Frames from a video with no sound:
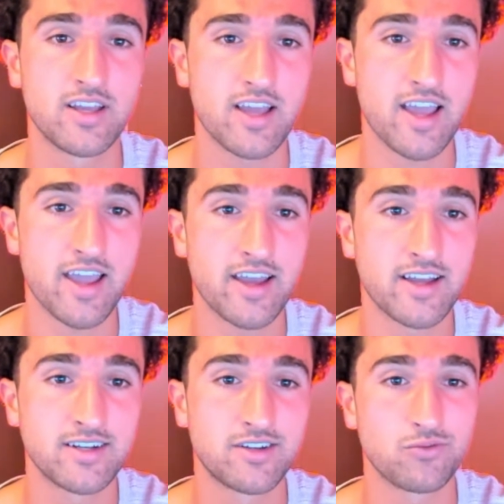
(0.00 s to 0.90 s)

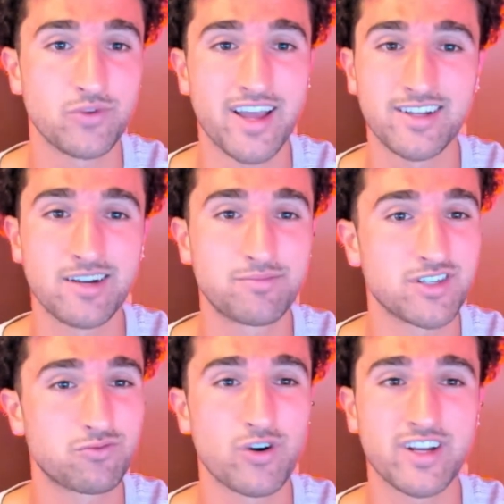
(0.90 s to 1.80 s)
and we ended up
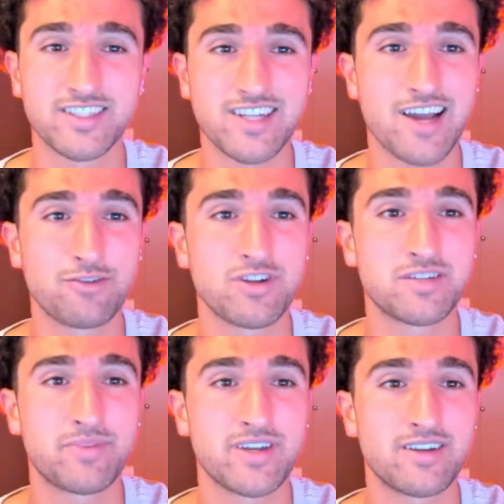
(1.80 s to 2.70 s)
just working sideways a
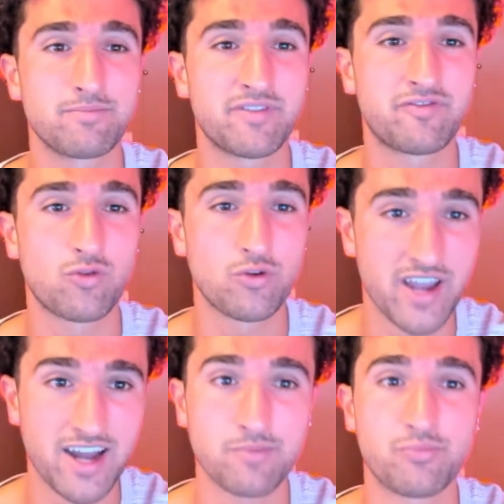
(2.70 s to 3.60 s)
bit before we
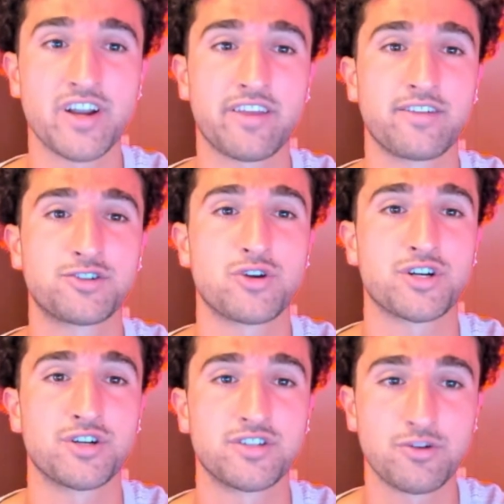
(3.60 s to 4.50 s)
had a break of the
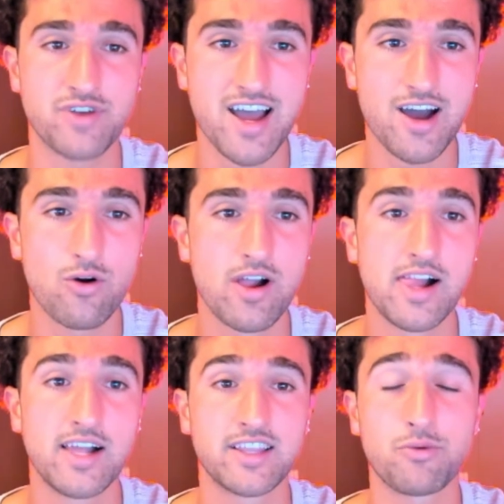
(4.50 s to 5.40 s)
structure. So now
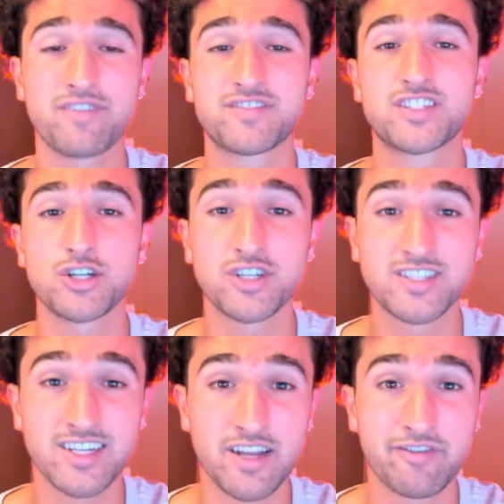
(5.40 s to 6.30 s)
that we have such a
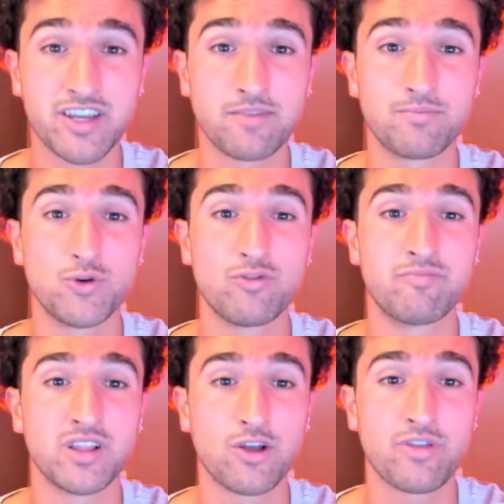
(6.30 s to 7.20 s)
significant move
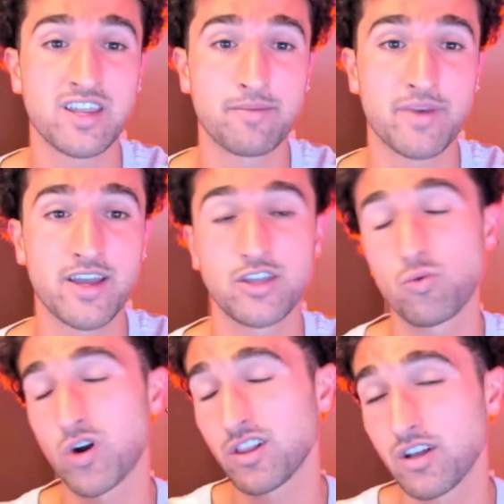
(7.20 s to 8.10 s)
below the EMA, you
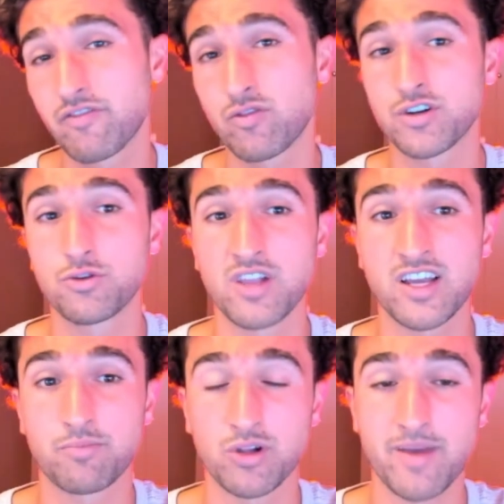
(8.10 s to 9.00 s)
want to look for a
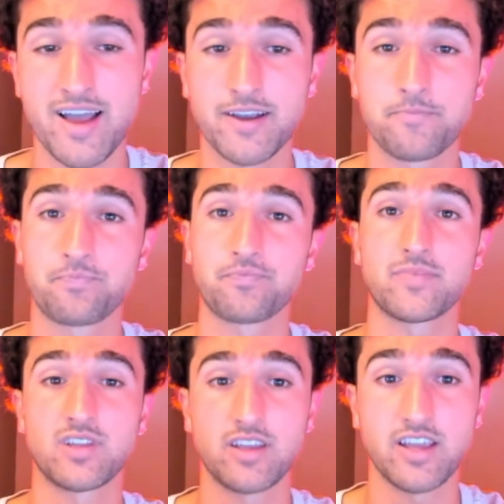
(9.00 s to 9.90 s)
two-legged pullback
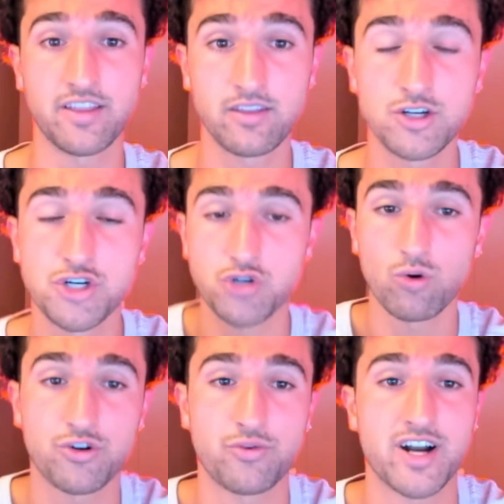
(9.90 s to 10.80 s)
in the
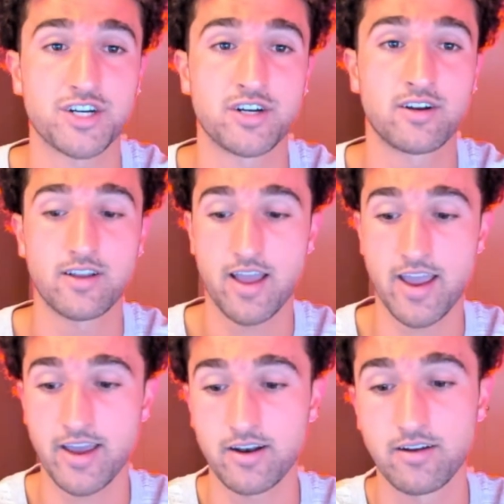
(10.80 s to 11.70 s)
short direction.
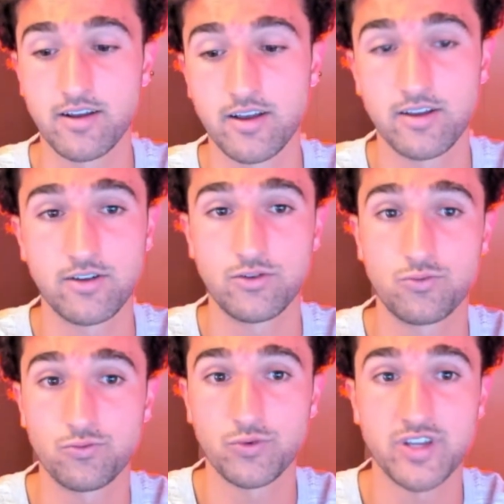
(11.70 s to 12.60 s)
And
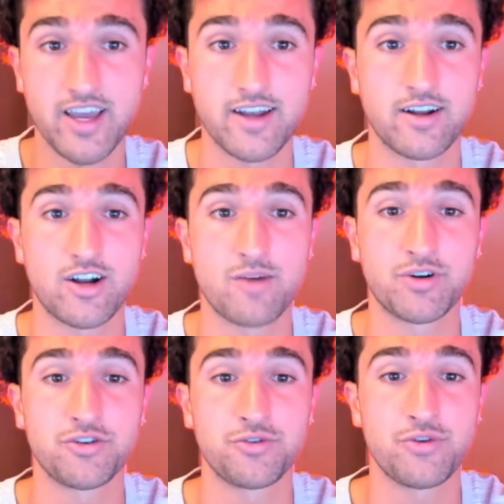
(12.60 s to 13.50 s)
we get an
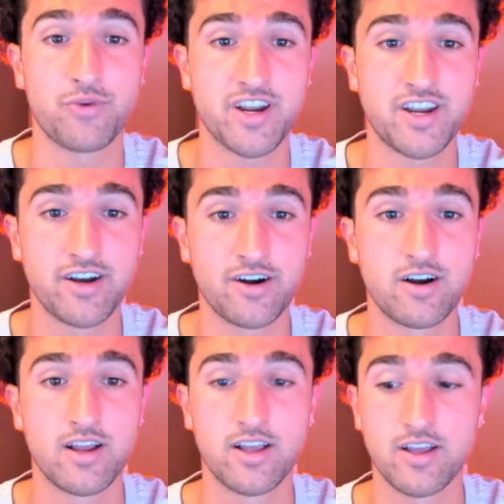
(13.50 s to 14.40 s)
opportunity right here.
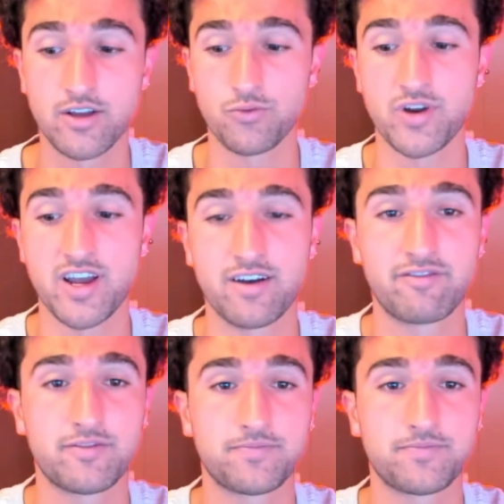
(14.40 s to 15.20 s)
We have